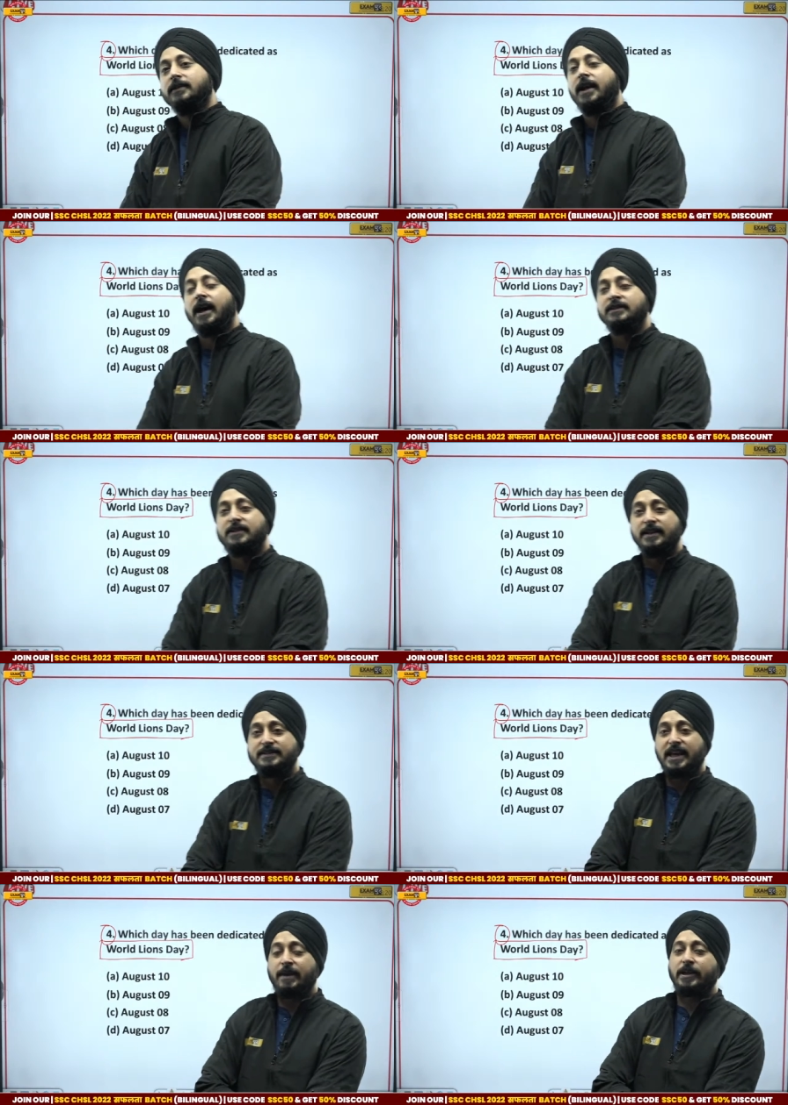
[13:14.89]
The answer
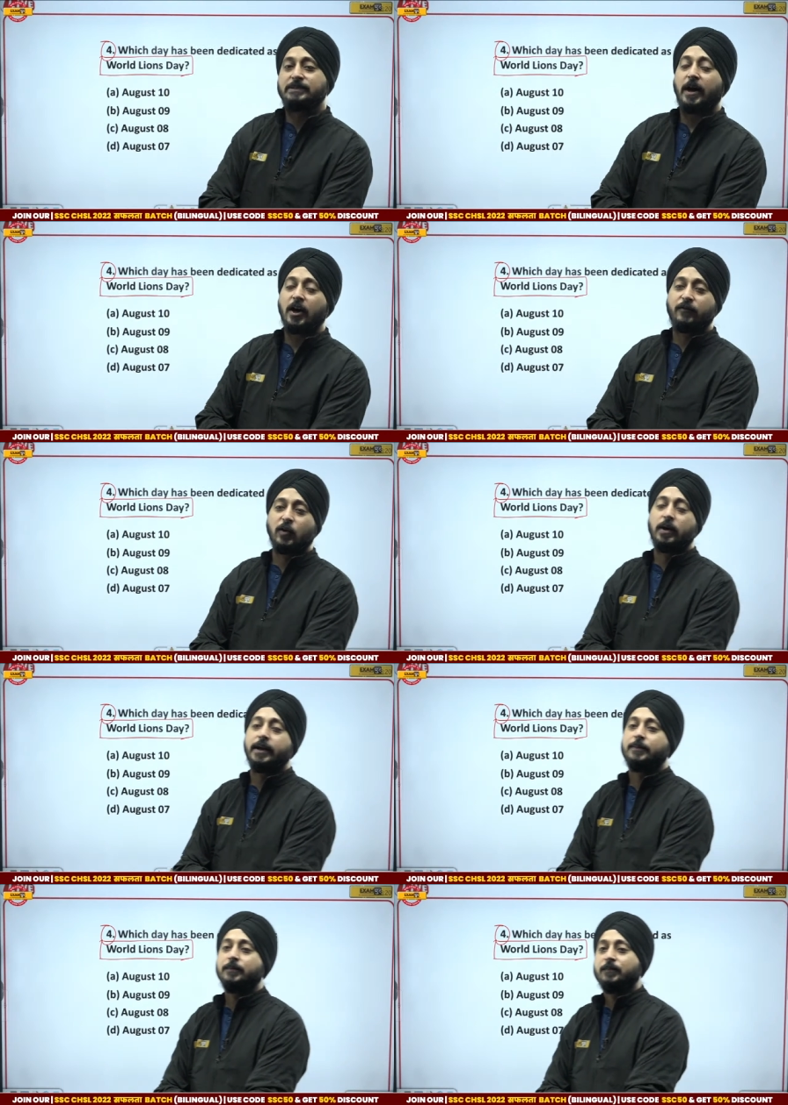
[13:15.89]
is same as biofuel
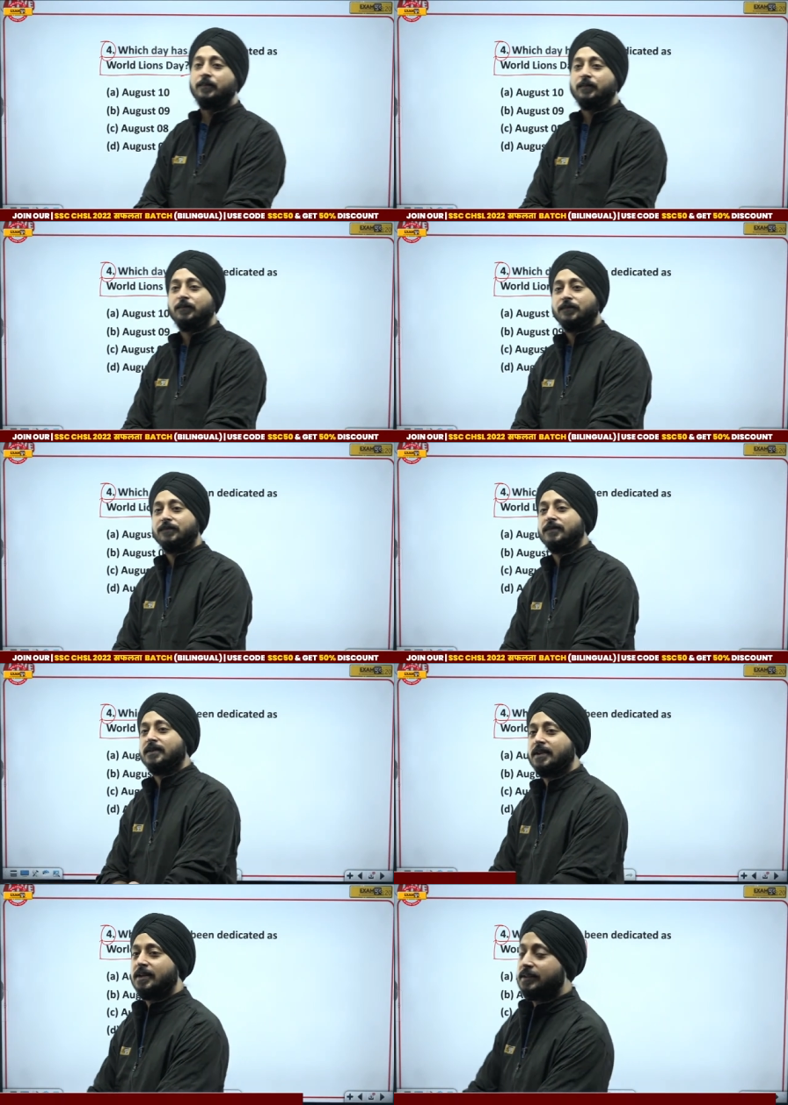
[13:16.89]
day.
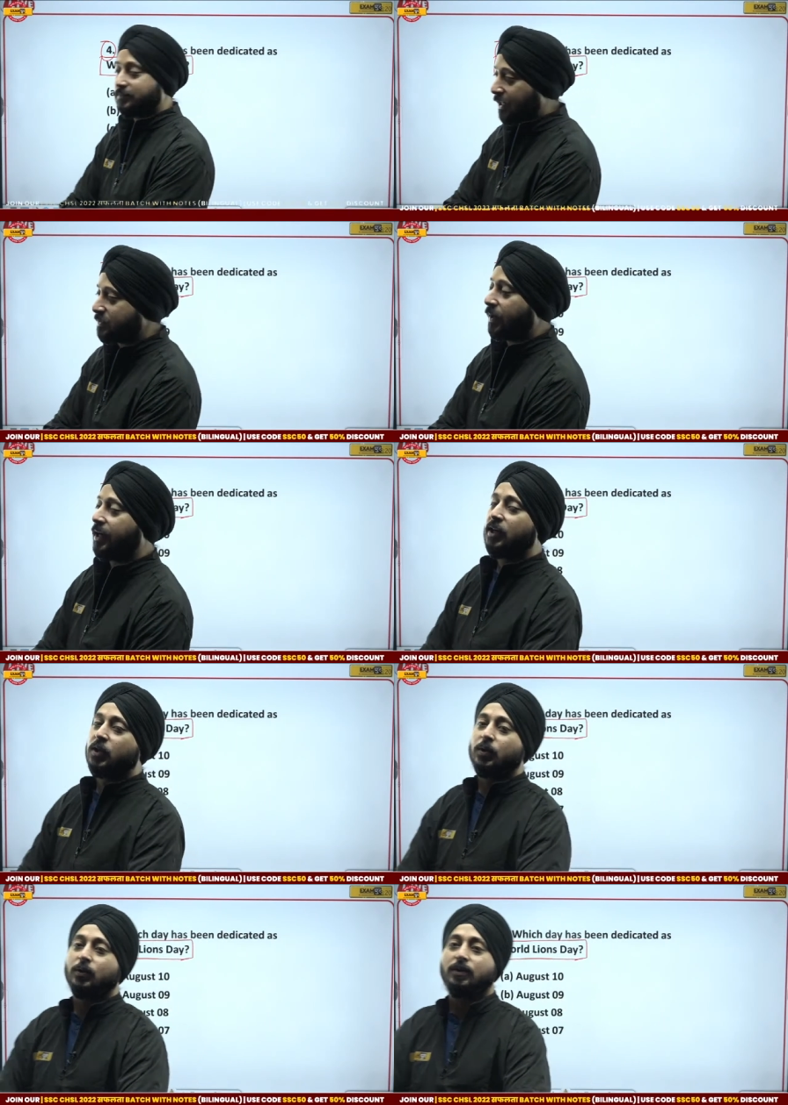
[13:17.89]
That's my hint
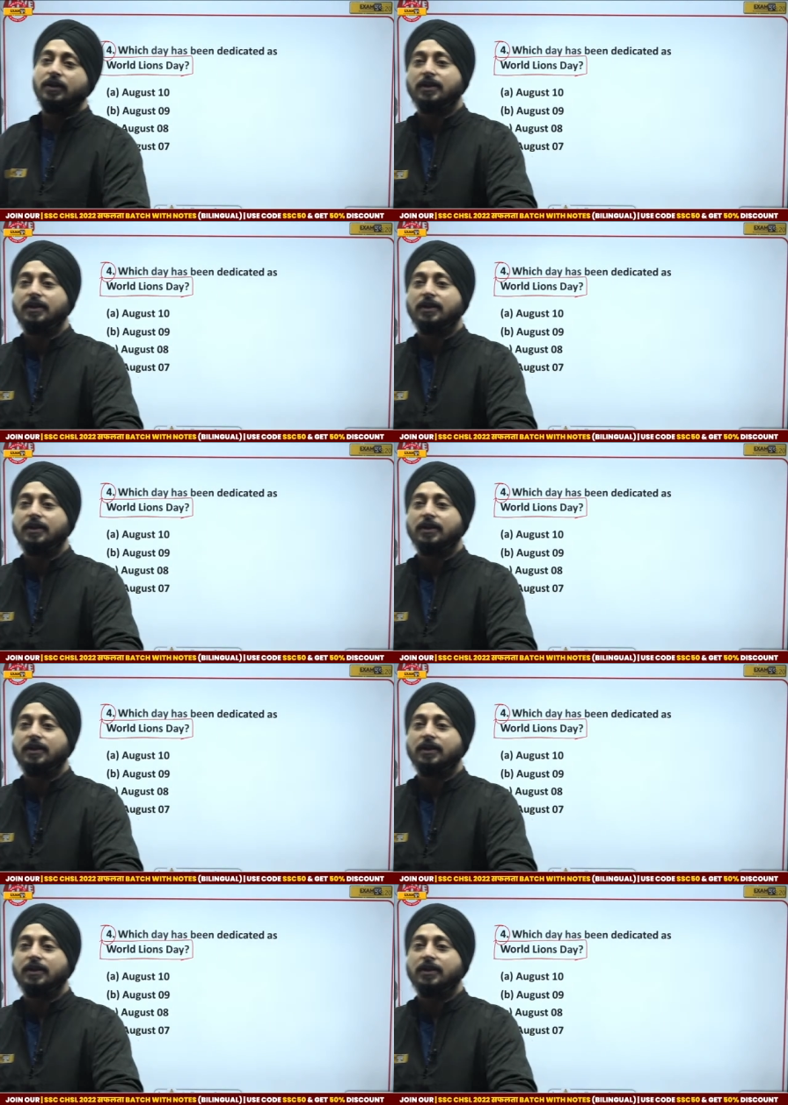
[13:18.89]
to you.